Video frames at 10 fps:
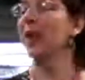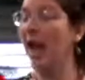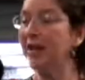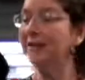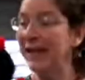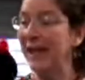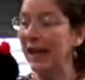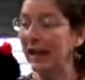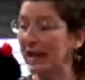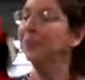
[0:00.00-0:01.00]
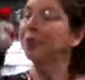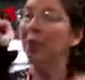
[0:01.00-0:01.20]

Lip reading: Are you ready?